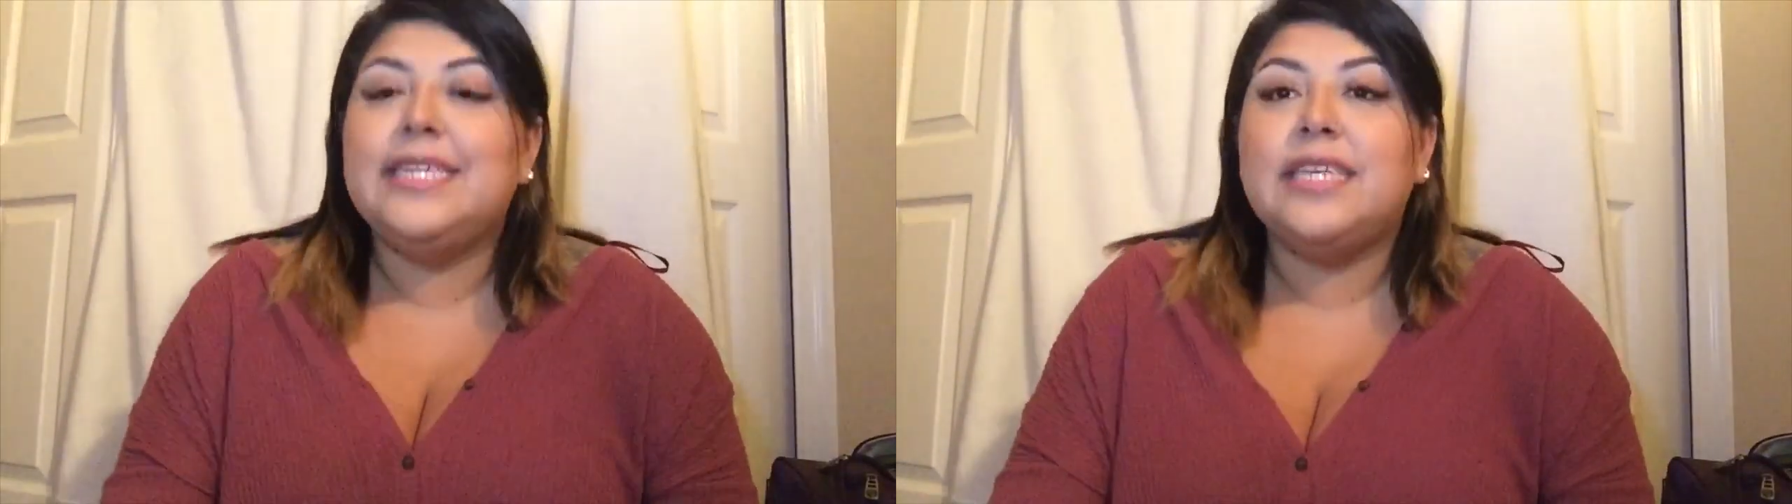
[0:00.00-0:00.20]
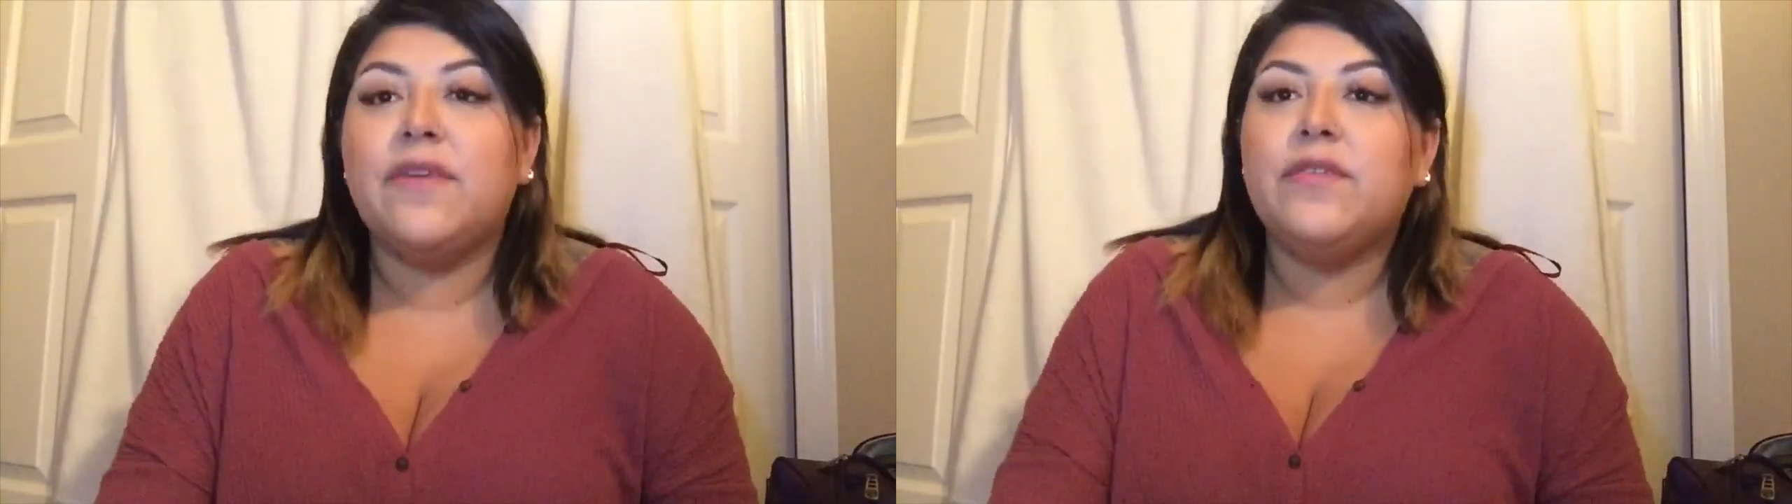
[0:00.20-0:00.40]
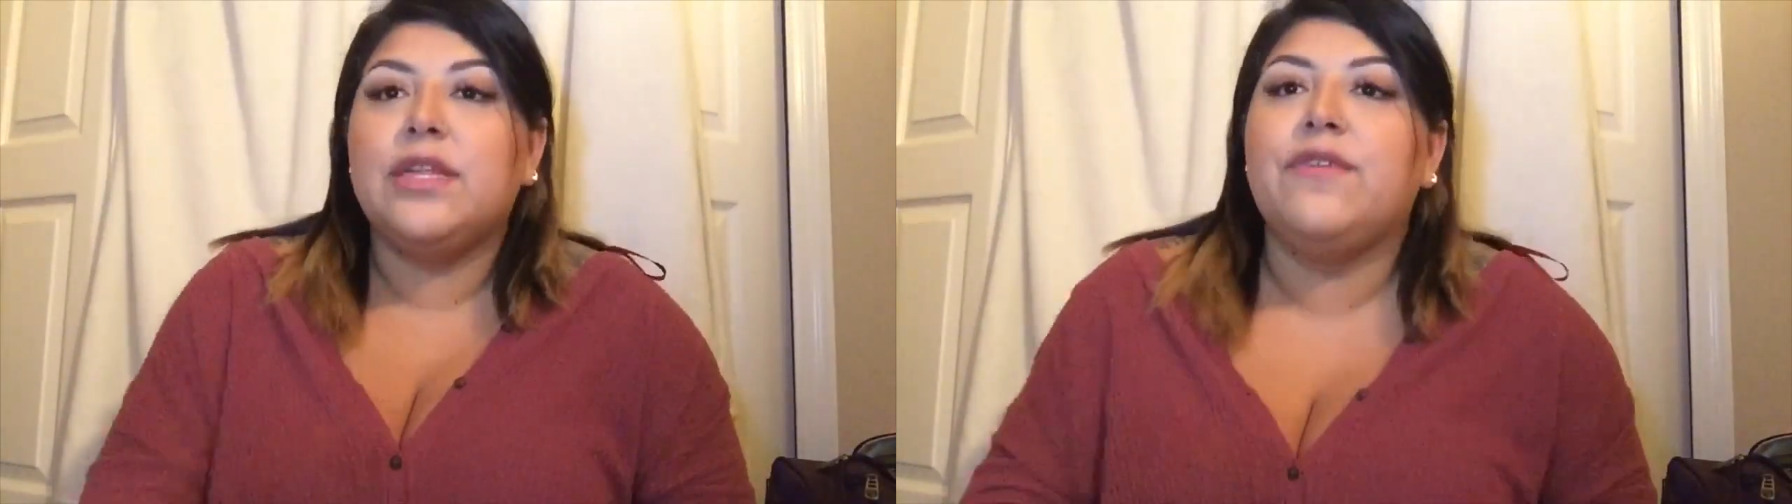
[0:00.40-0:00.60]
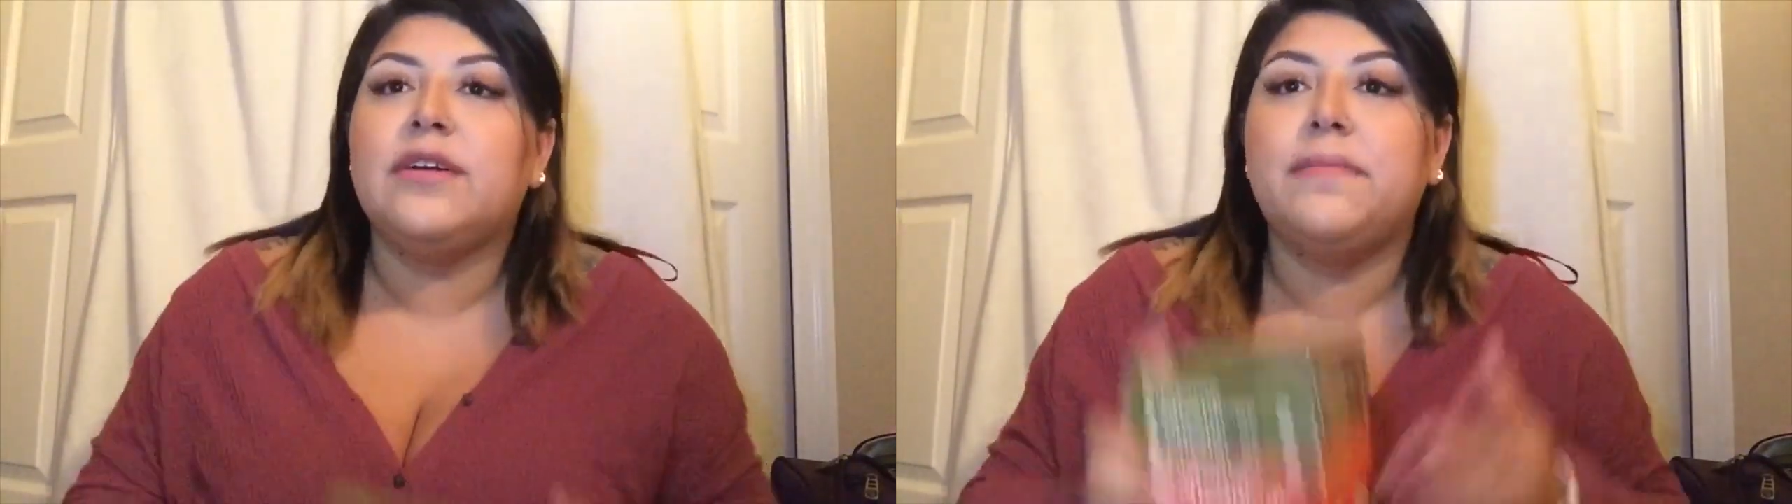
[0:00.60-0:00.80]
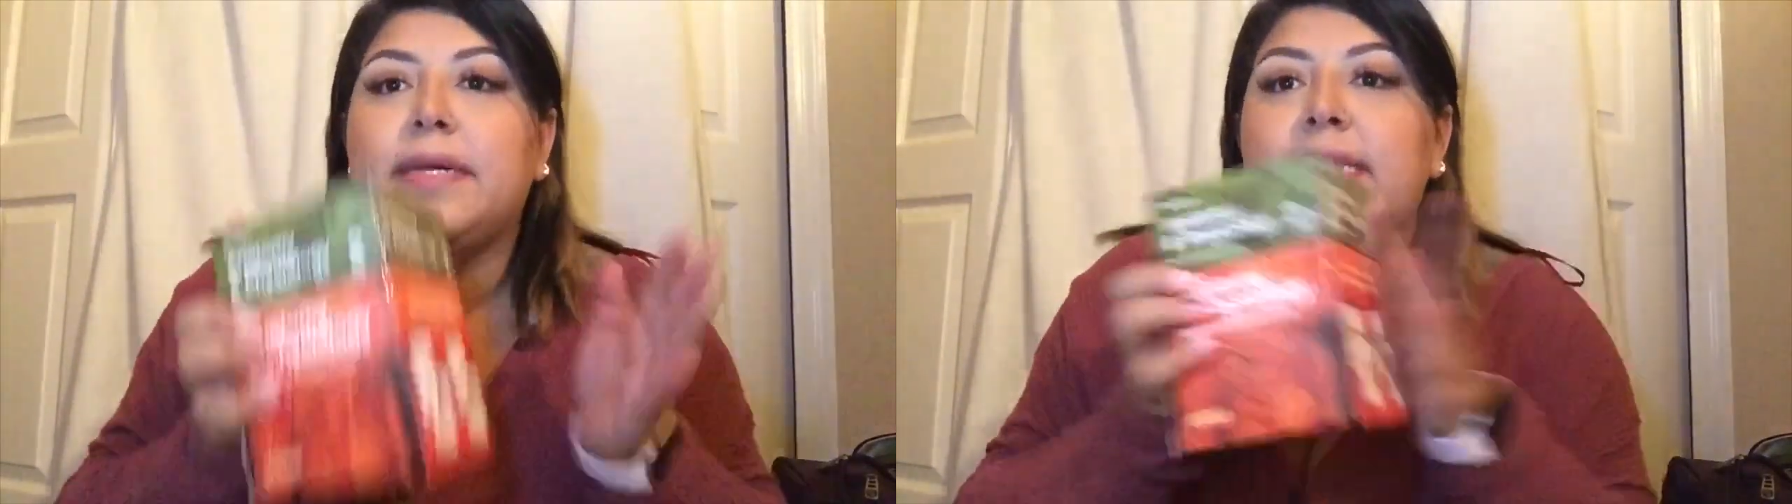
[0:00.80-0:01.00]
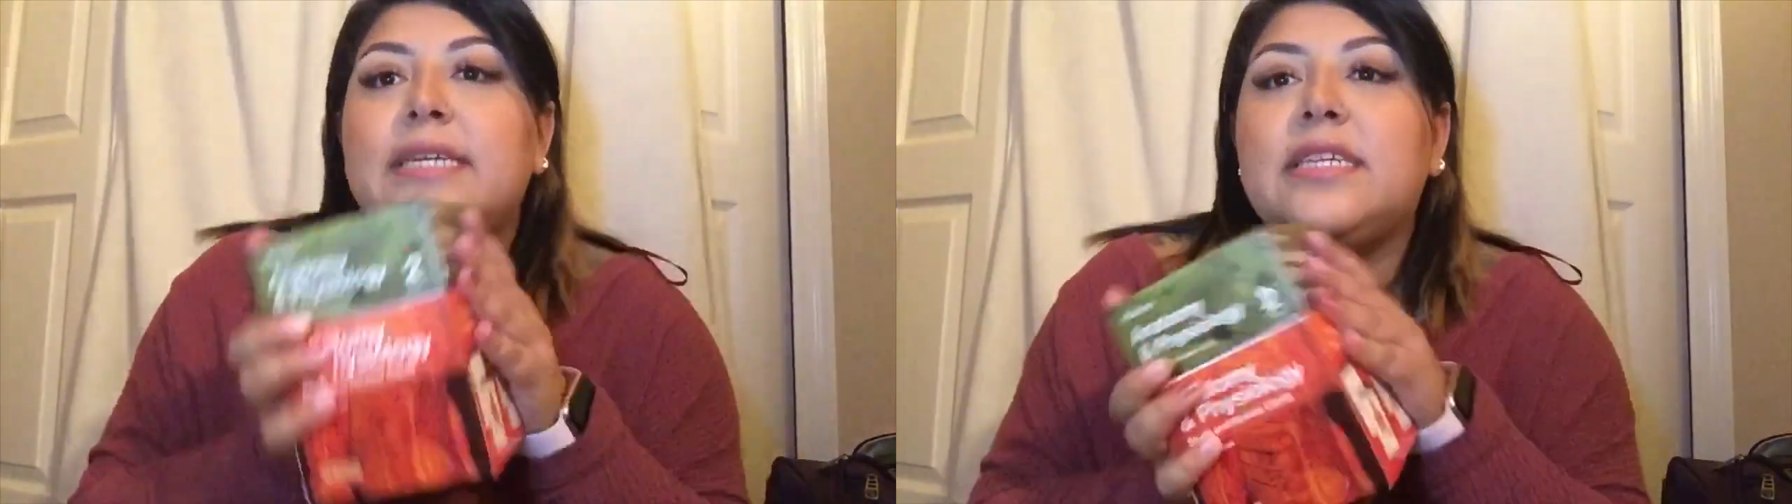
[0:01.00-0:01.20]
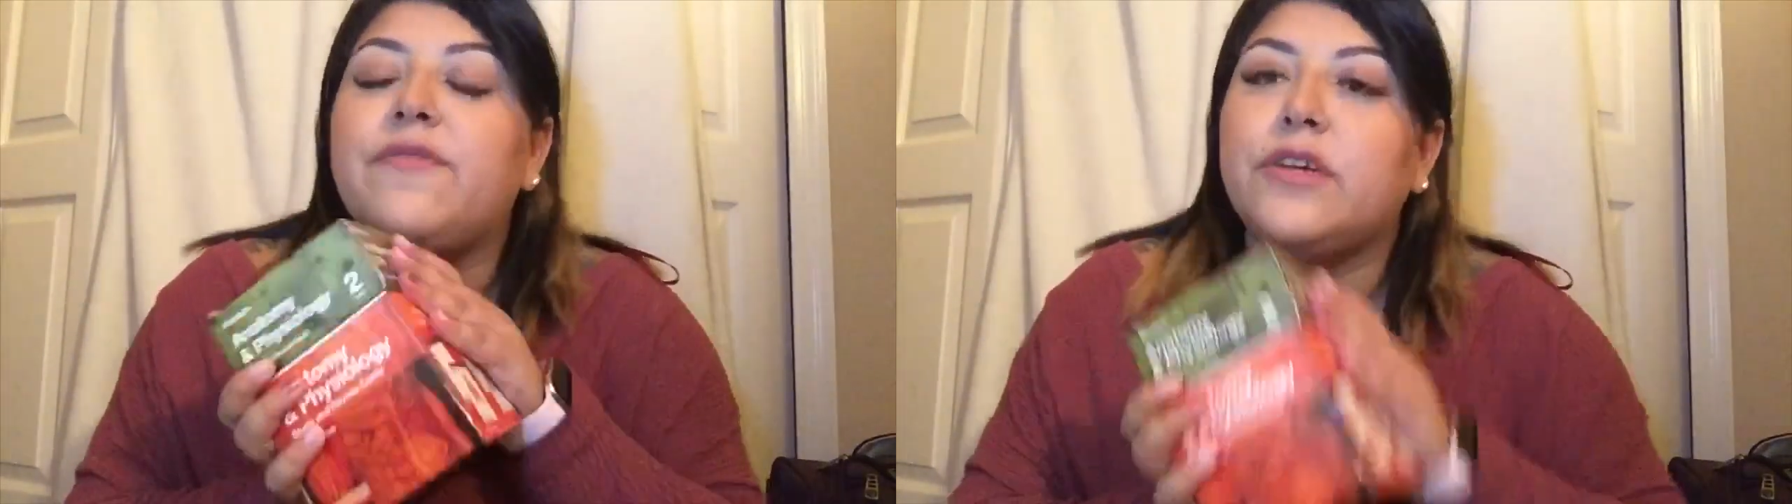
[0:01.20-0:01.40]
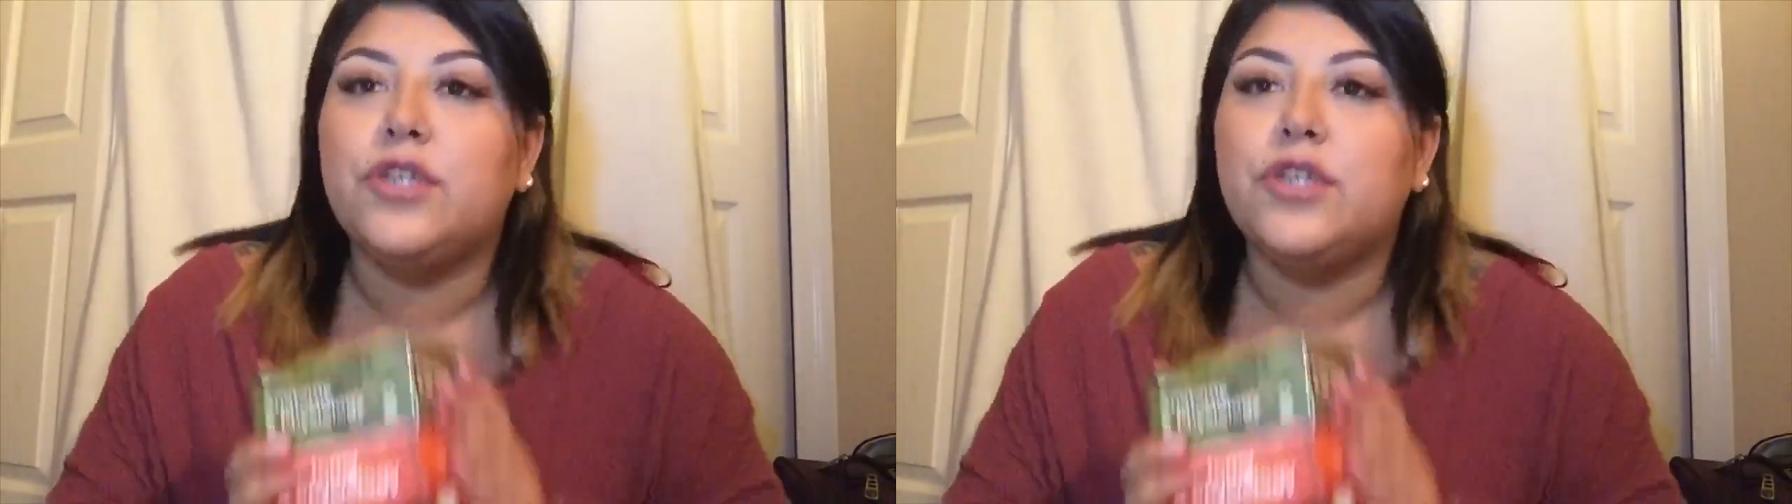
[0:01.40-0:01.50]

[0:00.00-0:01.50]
definitely recommend these if you're